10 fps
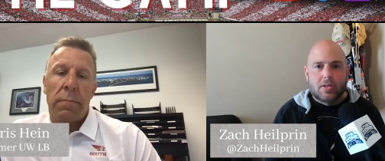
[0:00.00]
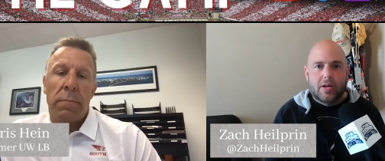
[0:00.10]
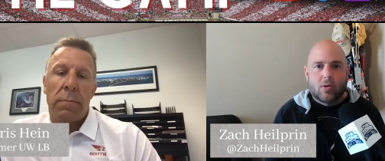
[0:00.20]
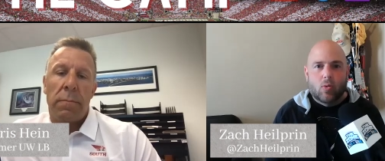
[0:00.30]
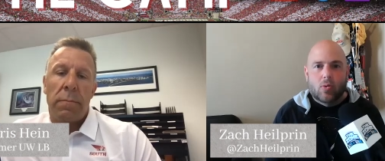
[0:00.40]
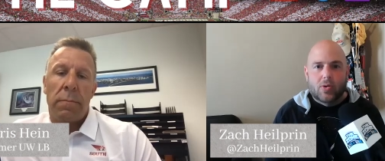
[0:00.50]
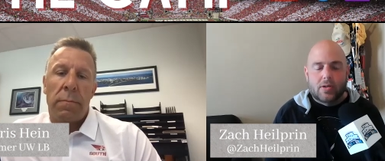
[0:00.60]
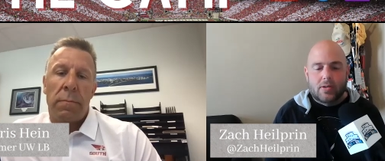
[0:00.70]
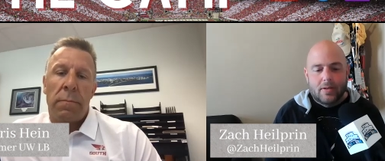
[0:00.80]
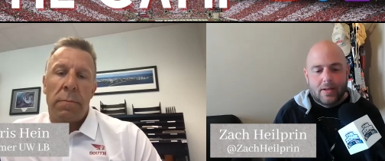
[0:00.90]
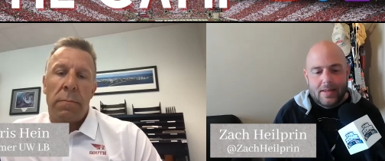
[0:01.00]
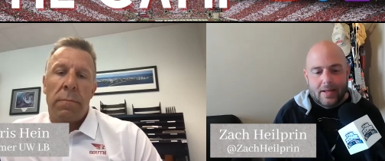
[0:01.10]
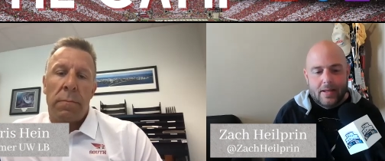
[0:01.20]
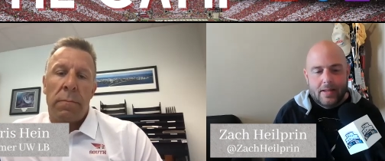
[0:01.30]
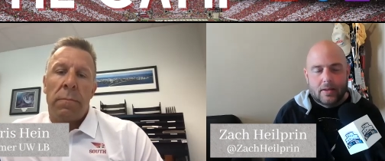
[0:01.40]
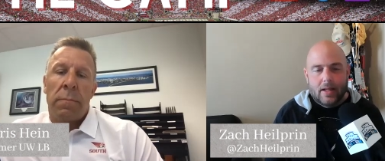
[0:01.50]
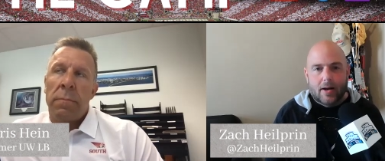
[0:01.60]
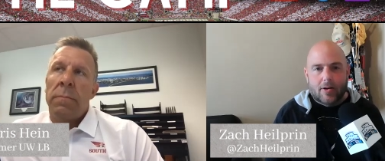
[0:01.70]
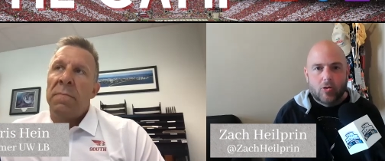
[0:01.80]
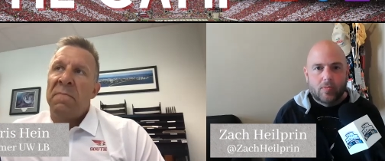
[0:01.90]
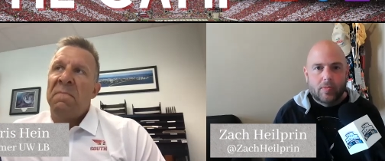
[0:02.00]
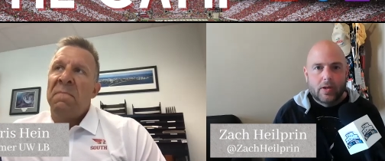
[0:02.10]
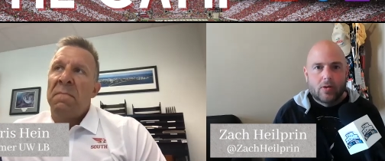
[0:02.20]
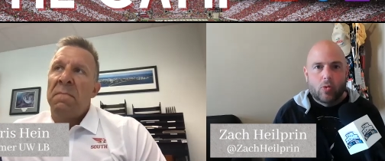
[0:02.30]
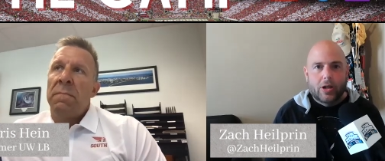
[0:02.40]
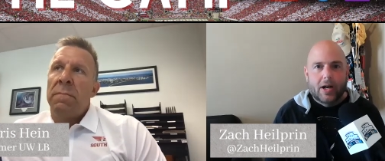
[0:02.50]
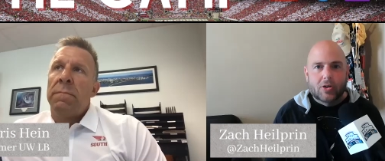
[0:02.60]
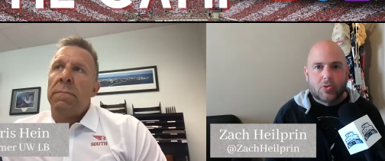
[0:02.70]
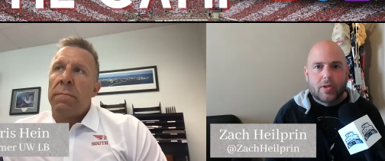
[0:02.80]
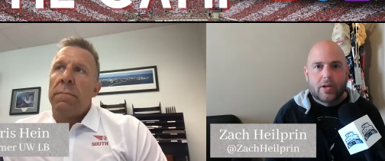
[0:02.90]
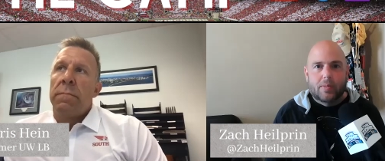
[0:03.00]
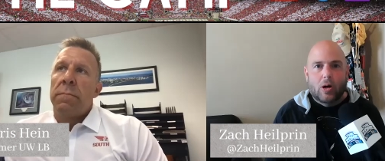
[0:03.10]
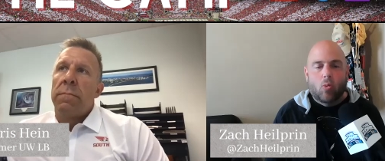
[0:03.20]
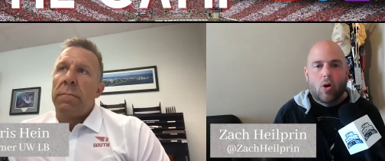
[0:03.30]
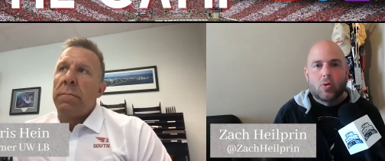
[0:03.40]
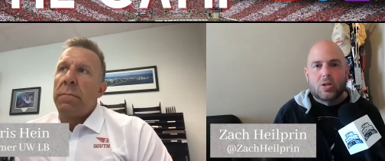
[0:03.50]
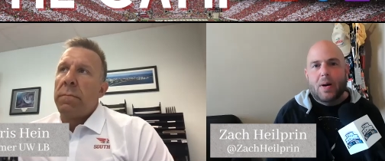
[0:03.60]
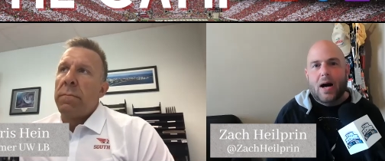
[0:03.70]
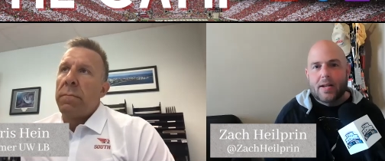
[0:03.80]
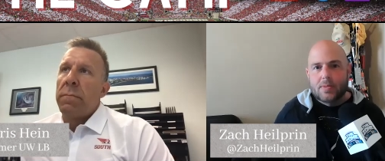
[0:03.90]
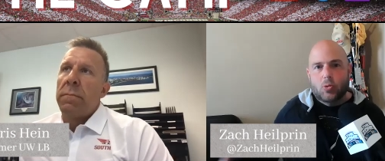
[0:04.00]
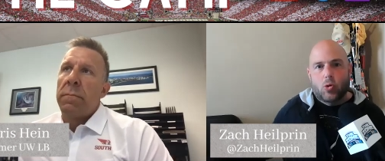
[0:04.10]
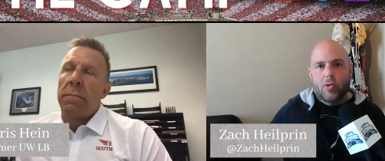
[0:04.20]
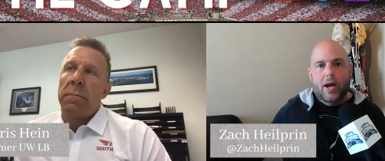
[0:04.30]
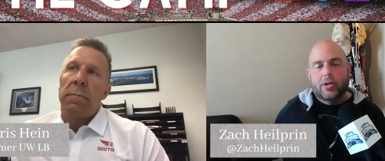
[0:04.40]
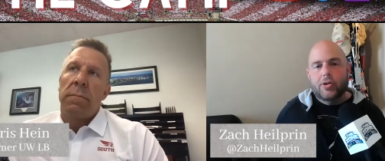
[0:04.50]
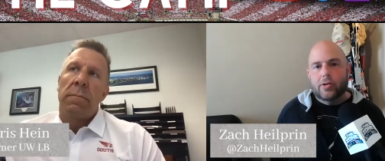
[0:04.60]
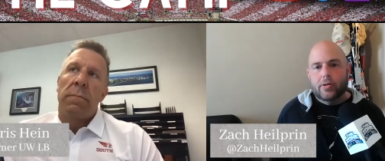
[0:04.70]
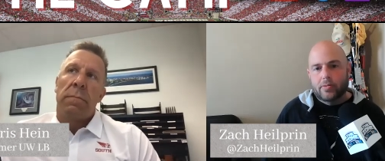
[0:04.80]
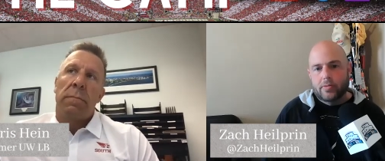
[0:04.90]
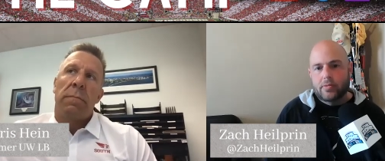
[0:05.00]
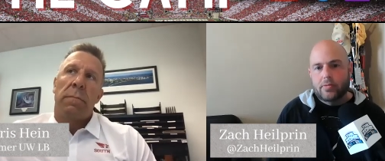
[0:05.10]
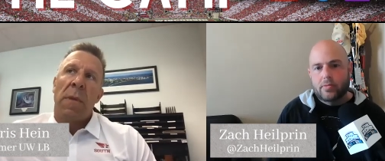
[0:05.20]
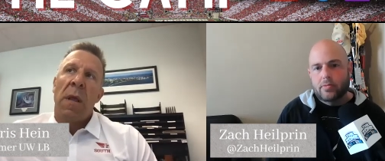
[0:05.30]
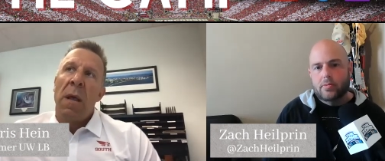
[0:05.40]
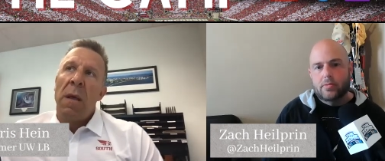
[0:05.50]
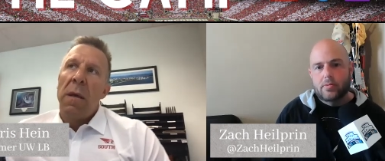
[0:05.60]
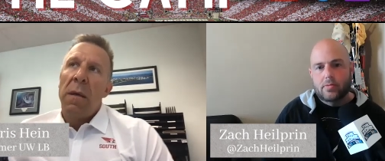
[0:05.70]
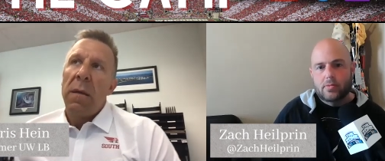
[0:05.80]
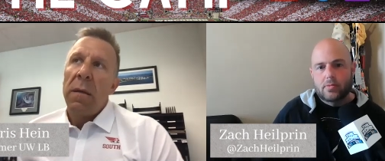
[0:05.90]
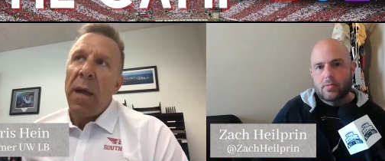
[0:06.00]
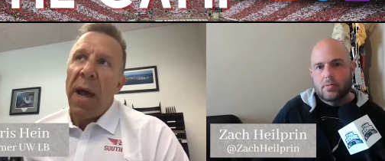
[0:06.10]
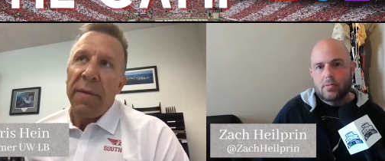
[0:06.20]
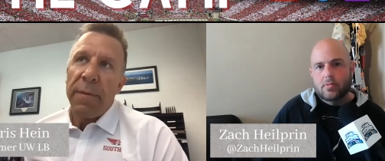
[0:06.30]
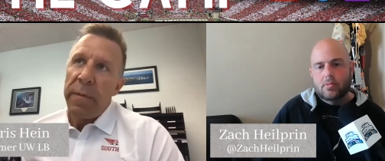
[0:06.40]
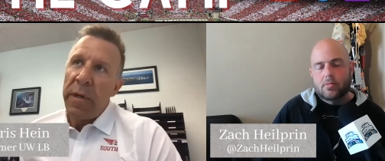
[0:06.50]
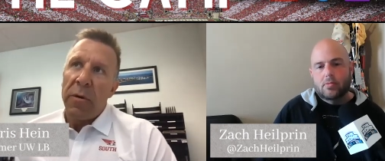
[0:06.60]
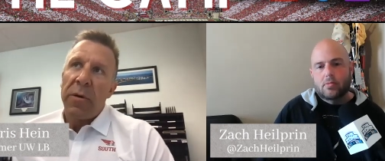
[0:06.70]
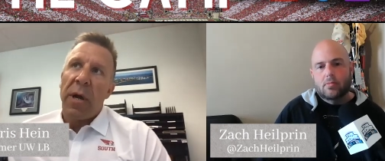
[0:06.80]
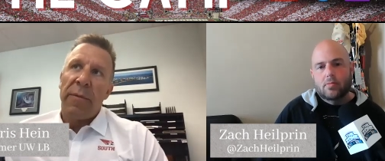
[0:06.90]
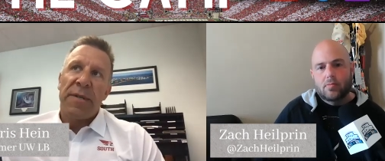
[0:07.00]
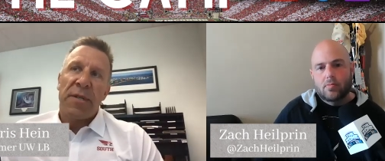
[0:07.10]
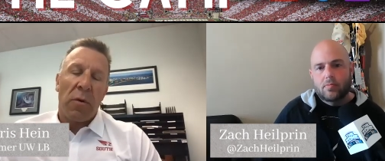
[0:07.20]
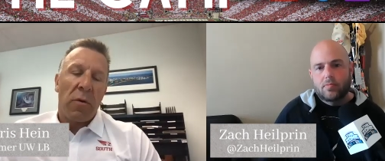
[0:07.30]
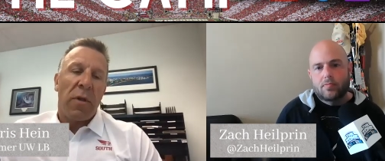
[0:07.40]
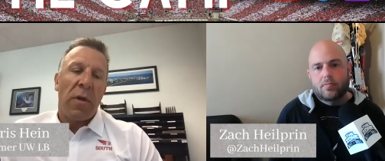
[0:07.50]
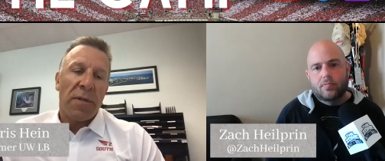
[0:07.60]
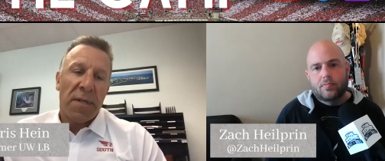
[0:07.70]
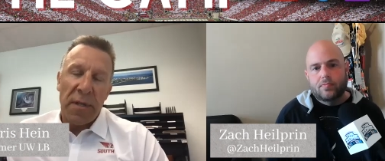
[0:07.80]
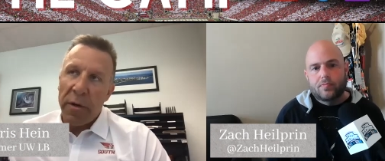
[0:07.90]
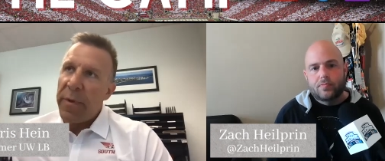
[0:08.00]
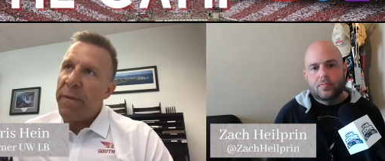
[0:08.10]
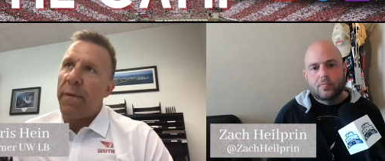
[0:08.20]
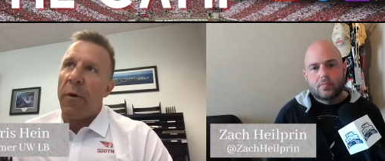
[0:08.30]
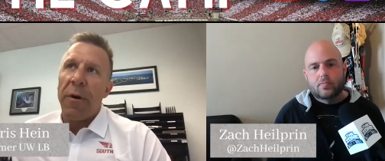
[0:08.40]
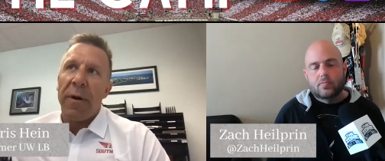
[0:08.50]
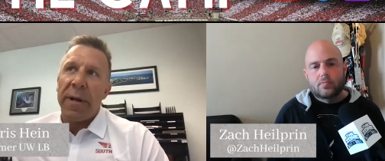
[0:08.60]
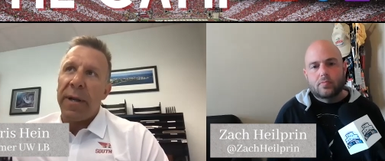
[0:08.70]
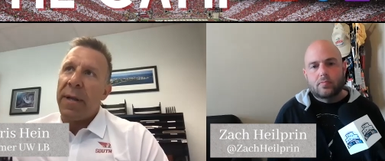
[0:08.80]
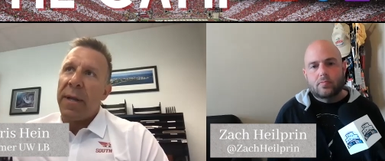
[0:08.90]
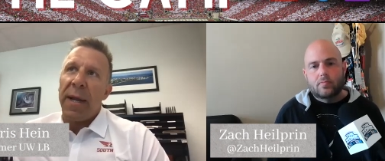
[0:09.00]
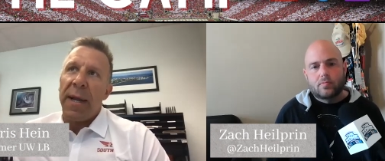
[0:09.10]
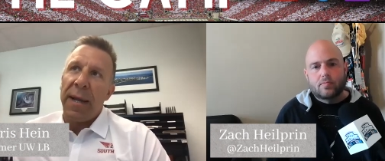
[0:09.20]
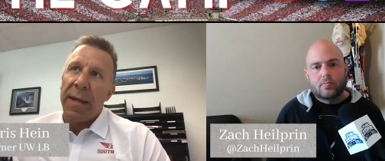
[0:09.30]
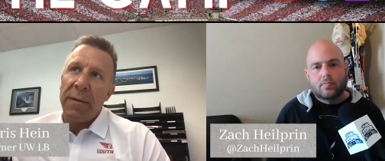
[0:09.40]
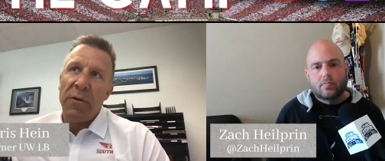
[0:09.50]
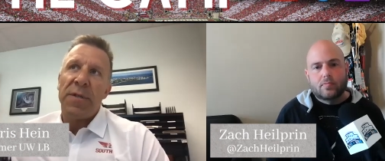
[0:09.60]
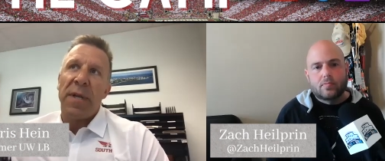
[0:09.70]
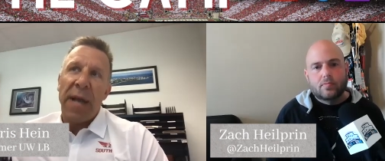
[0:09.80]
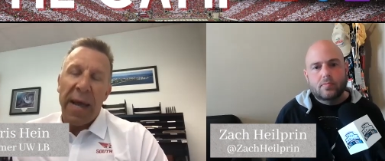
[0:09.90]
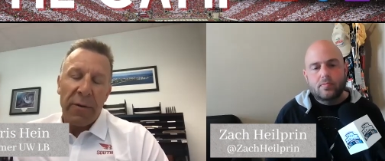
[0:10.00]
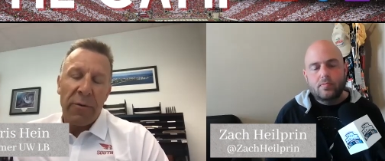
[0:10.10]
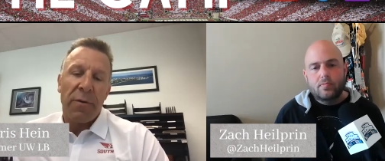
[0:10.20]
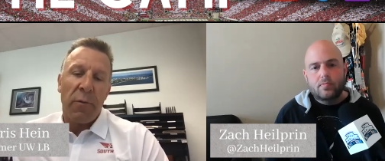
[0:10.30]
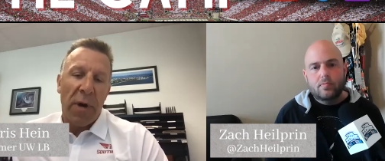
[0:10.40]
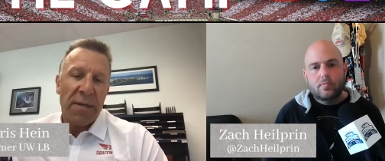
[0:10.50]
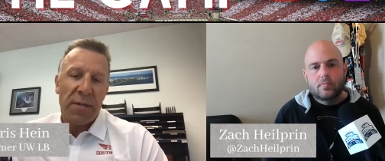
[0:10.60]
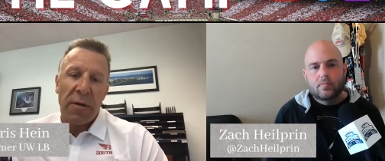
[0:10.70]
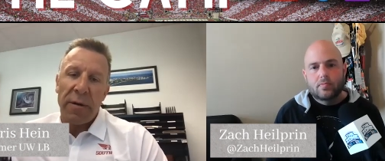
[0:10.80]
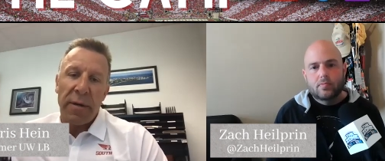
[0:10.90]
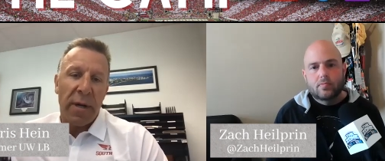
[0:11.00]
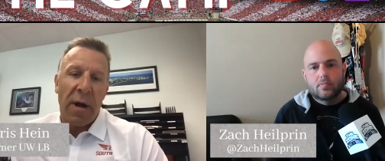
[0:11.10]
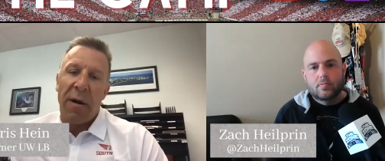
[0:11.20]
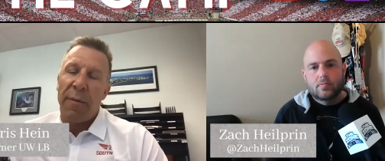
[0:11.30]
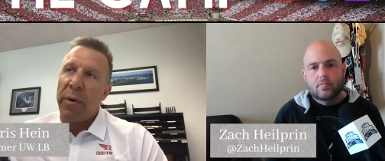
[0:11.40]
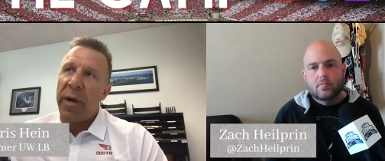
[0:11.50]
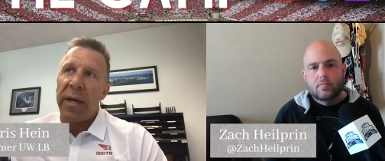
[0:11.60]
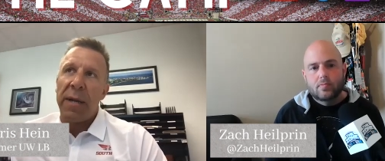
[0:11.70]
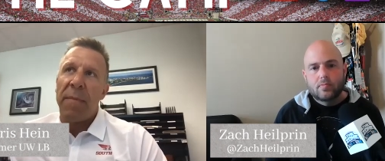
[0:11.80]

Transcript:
Speaker 1: like? What were the in the in the locker room when you guys were thinking about what was possible that year?
Speaker 2: yeah, you know, coming so close the year before and and losing at Northwestern in a heartbreaking